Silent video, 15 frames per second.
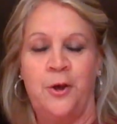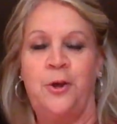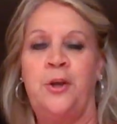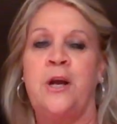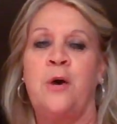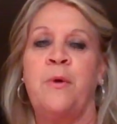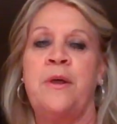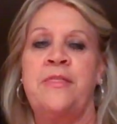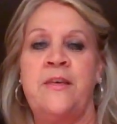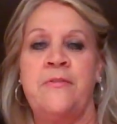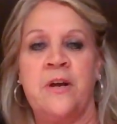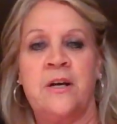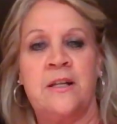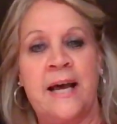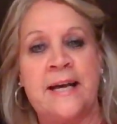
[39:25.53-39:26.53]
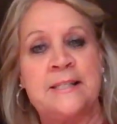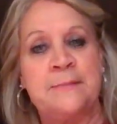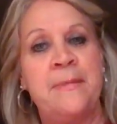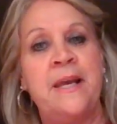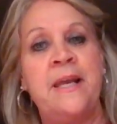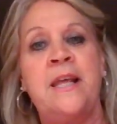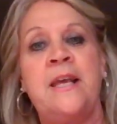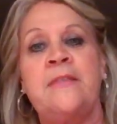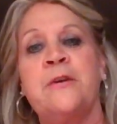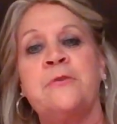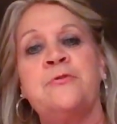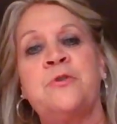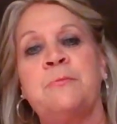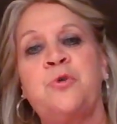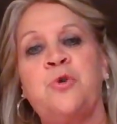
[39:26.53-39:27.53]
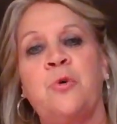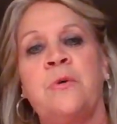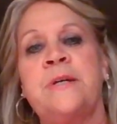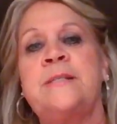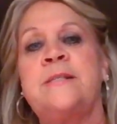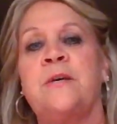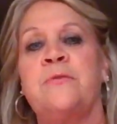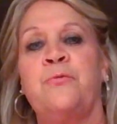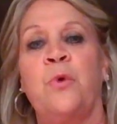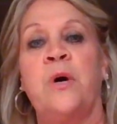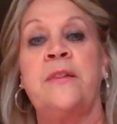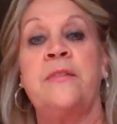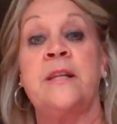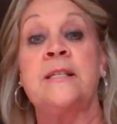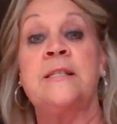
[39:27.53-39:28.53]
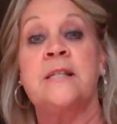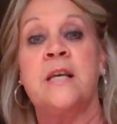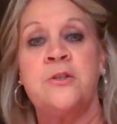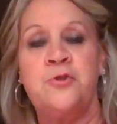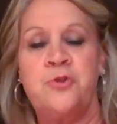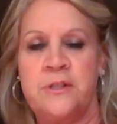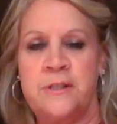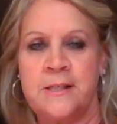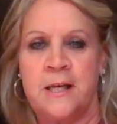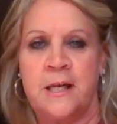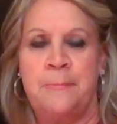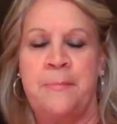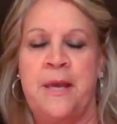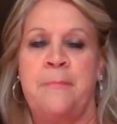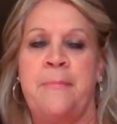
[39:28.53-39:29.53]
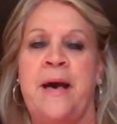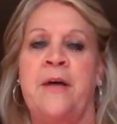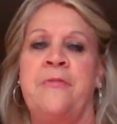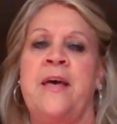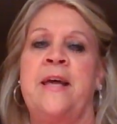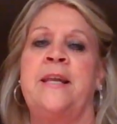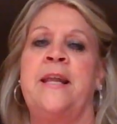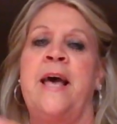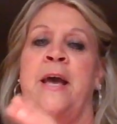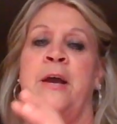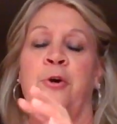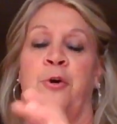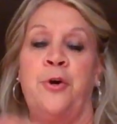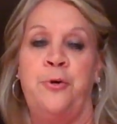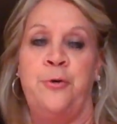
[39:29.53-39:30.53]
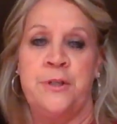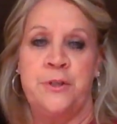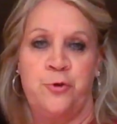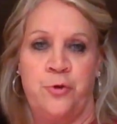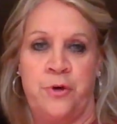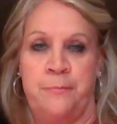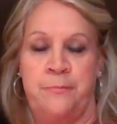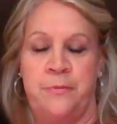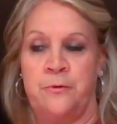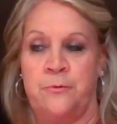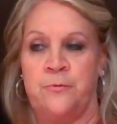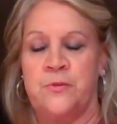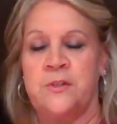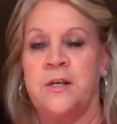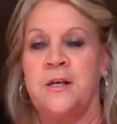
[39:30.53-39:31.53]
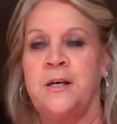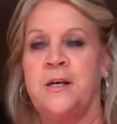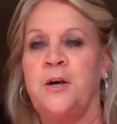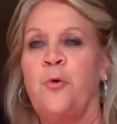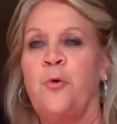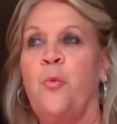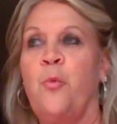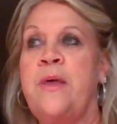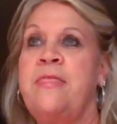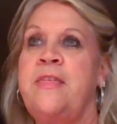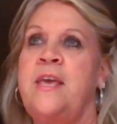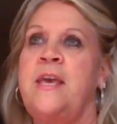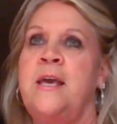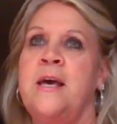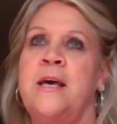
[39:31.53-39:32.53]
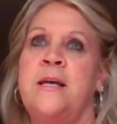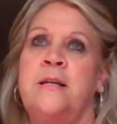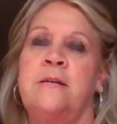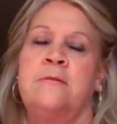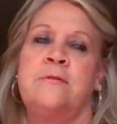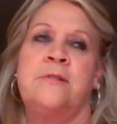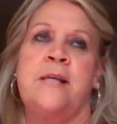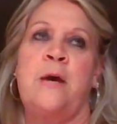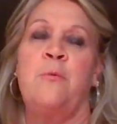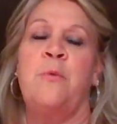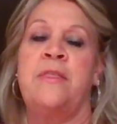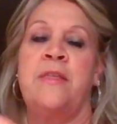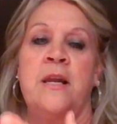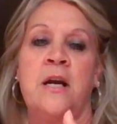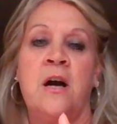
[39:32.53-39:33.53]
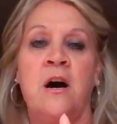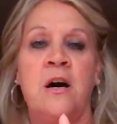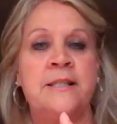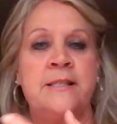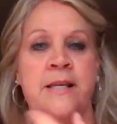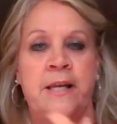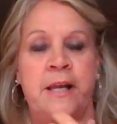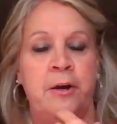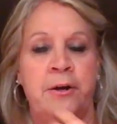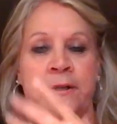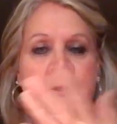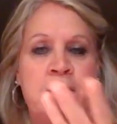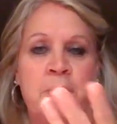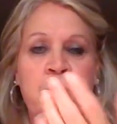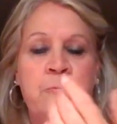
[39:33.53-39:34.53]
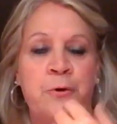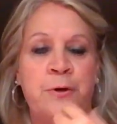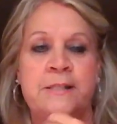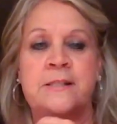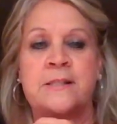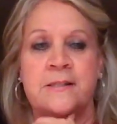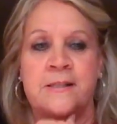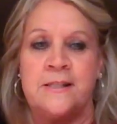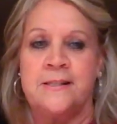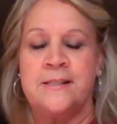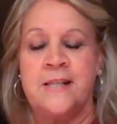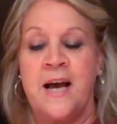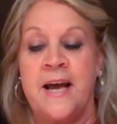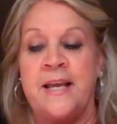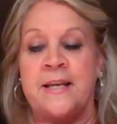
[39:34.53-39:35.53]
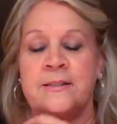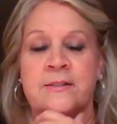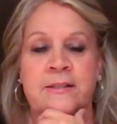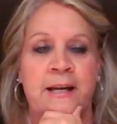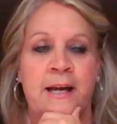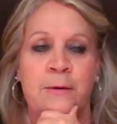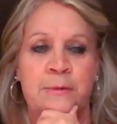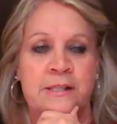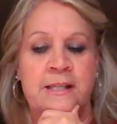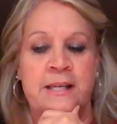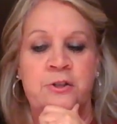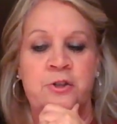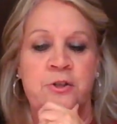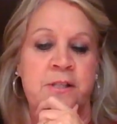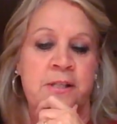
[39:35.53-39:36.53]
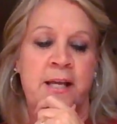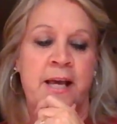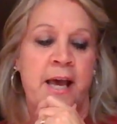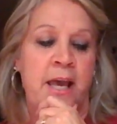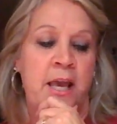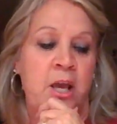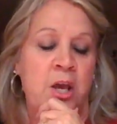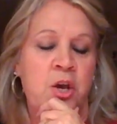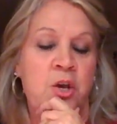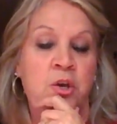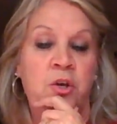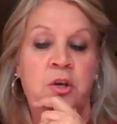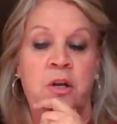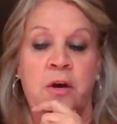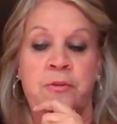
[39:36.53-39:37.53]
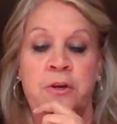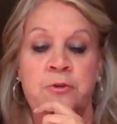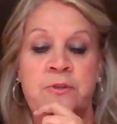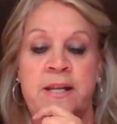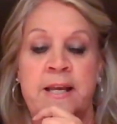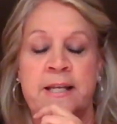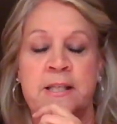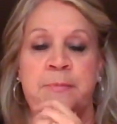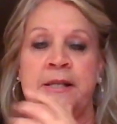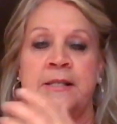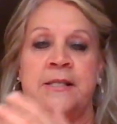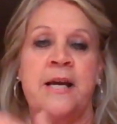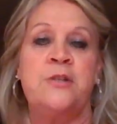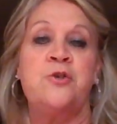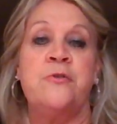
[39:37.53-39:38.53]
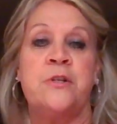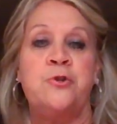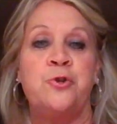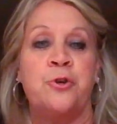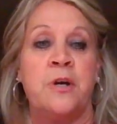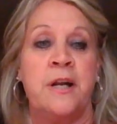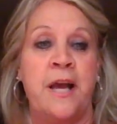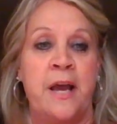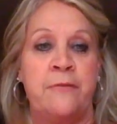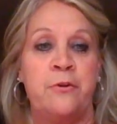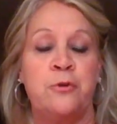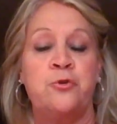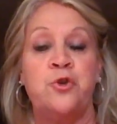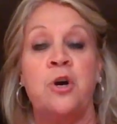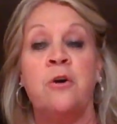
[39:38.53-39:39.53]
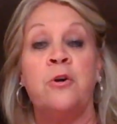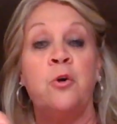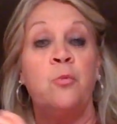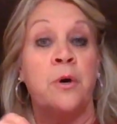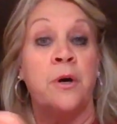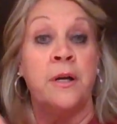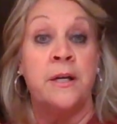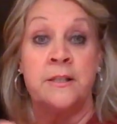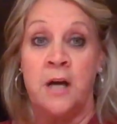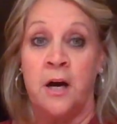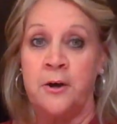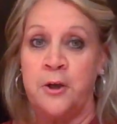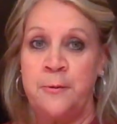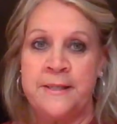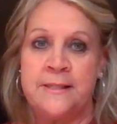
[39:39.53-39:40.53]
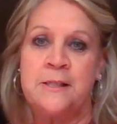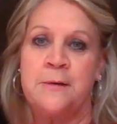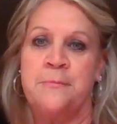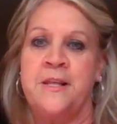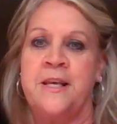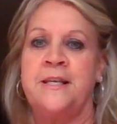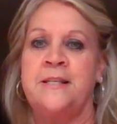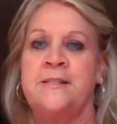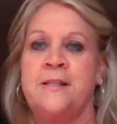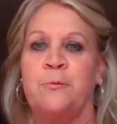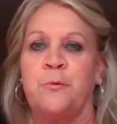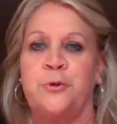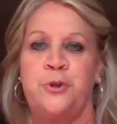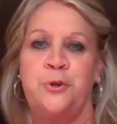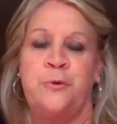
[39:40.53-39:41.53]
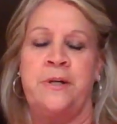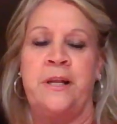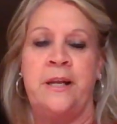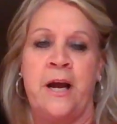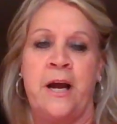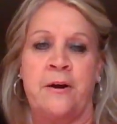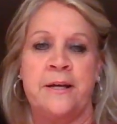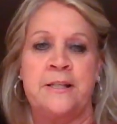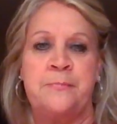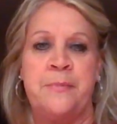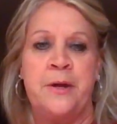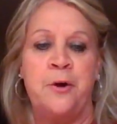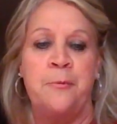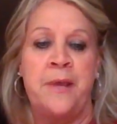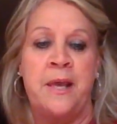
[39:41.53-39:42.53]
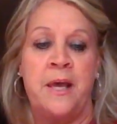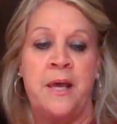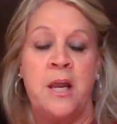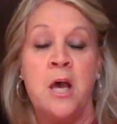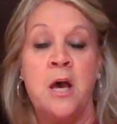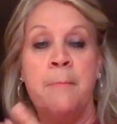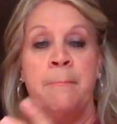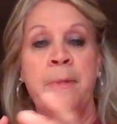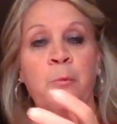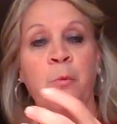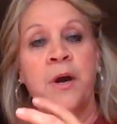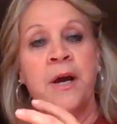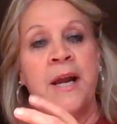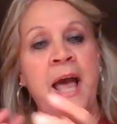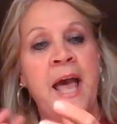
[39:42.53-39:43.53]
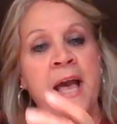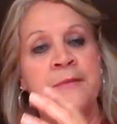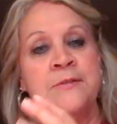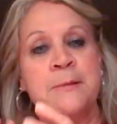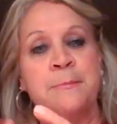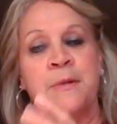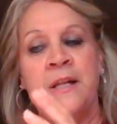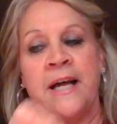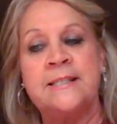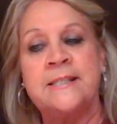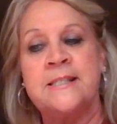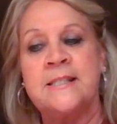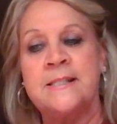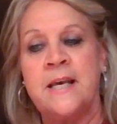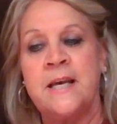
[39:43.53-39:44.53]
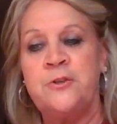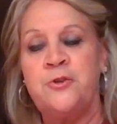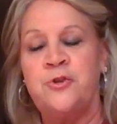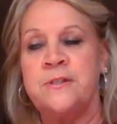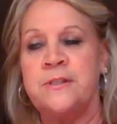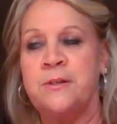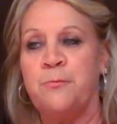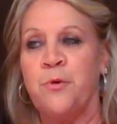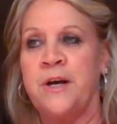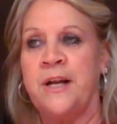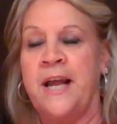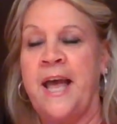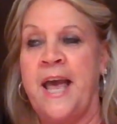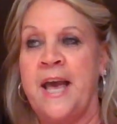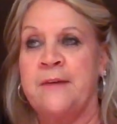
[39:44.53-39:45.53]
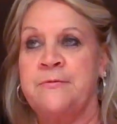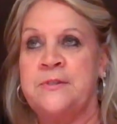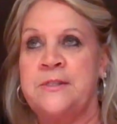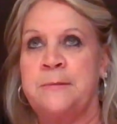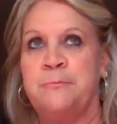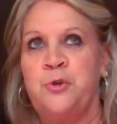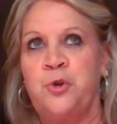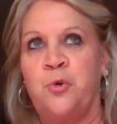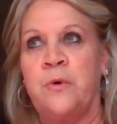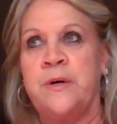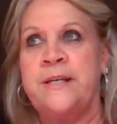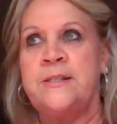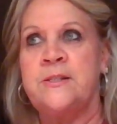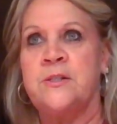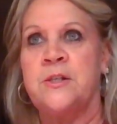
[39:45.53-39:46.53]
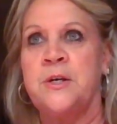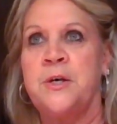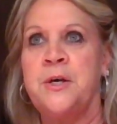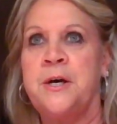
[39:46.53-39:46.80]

You know, within the class meeting, there's some choice of what the discussion is going to be about that day or who contributes within, say, within a content area. So, for instance, in science that I was teaching today, you know, there's an expectation that you're going to have your journal. We're going to document some things that we're doing in our experiment, but we're going to have some class discussions and we're going to have some choice.